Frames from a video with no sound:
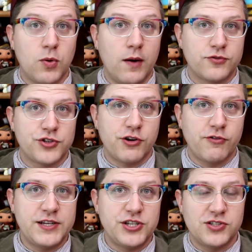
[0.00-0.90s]
12
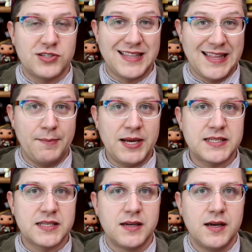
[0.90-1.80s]
regenerations
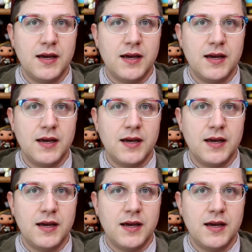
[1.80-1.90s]
limit